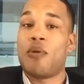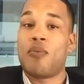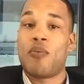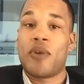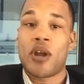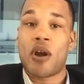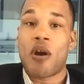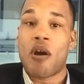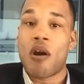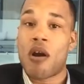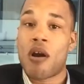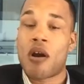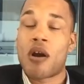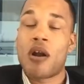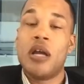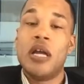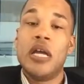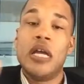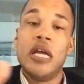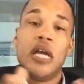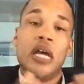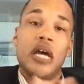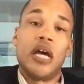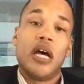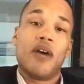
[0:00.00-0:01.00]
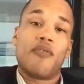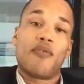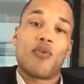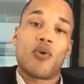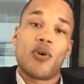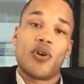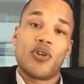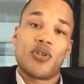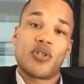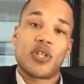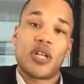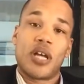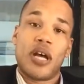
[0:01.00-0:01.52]
We are, of
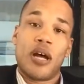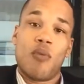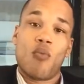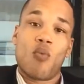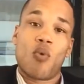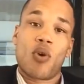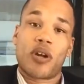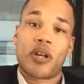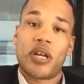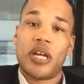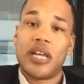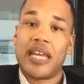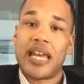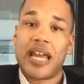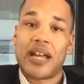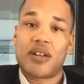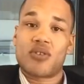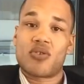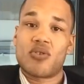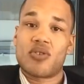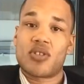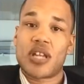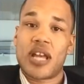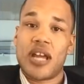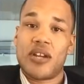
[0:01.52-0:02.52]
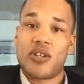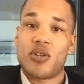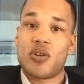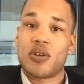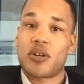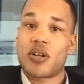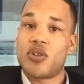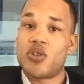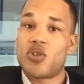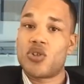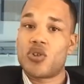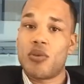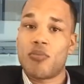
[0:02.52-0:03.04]
course, working to exercise your
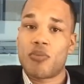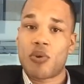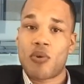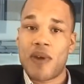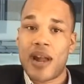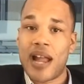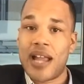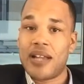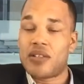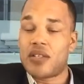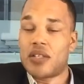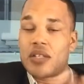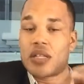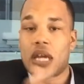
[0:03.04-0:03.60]
consumer rights.